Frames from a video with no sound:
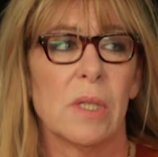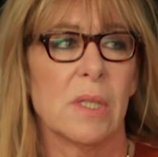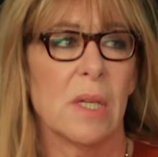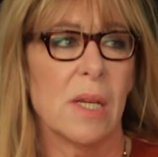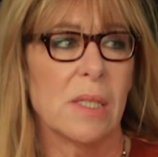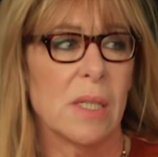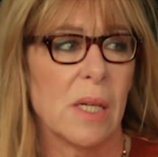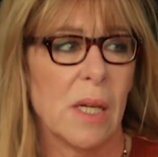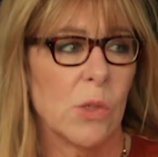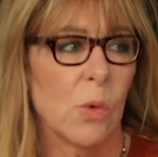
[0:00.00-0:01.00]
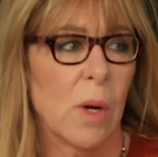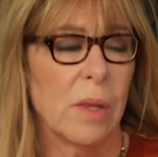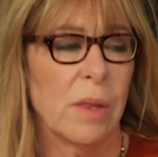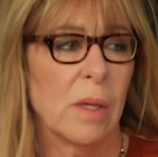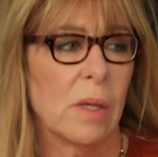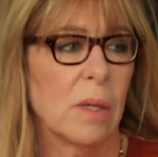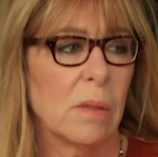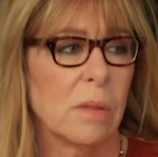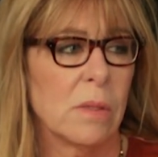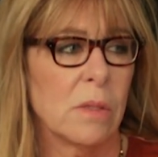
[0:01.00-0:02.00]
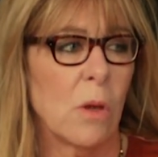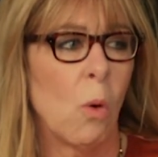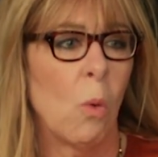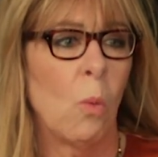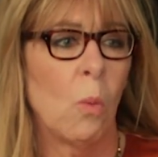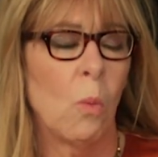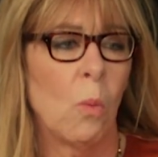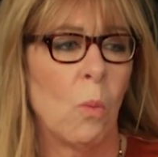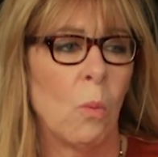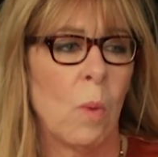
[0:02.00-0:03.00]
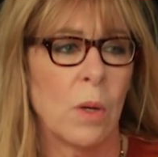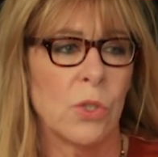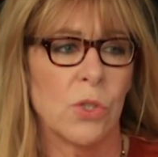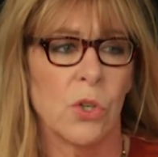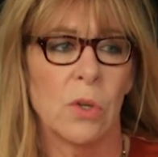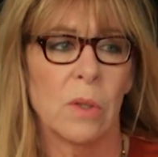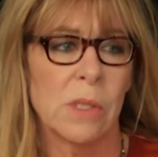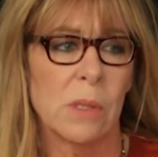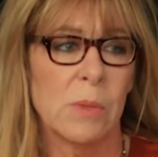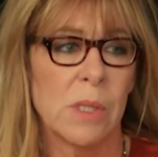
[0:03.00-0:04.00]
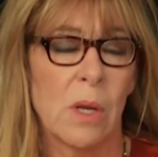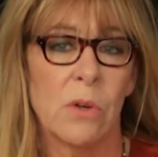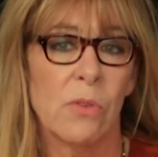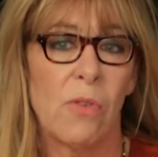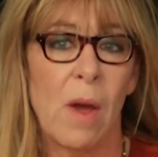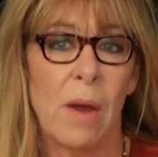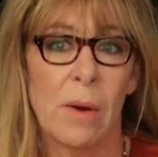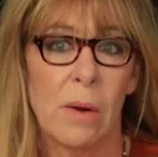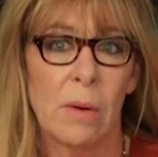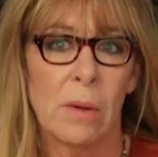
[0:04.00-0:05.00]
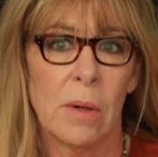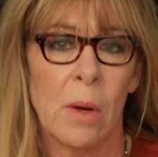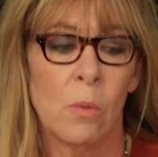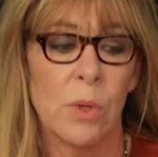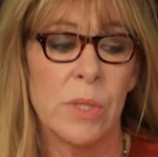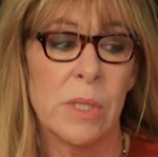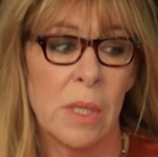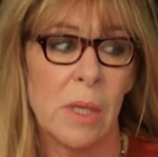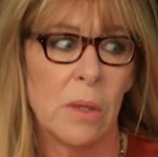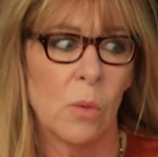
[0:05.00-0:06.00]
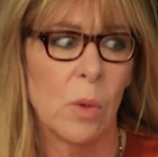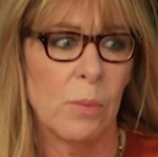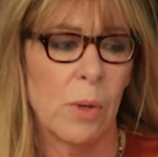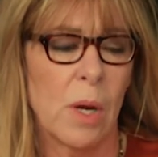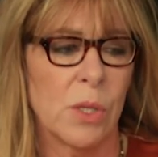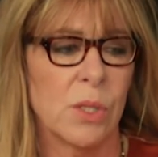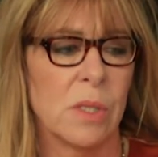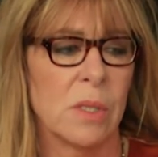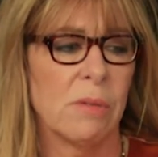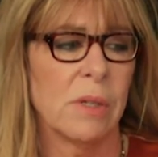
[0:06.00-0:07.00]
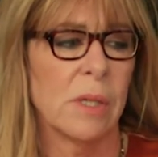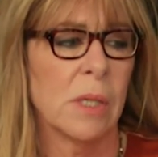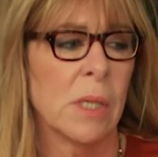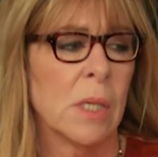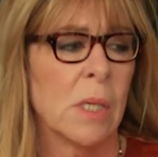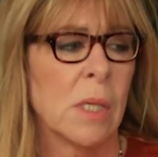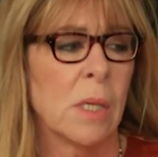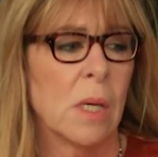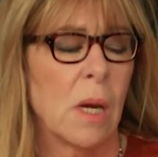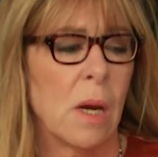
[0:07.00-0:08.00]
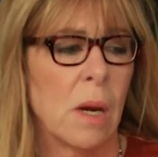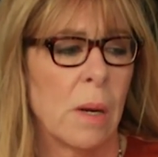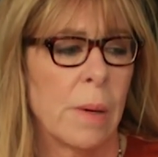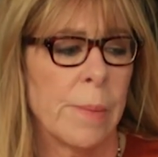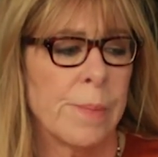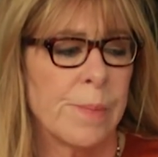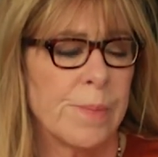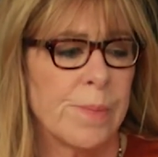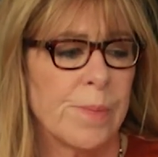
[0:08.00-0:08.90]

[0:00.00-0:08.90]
in today's day and age where I think so much journalism is under fire and we're seeing the repercussions of it. Um,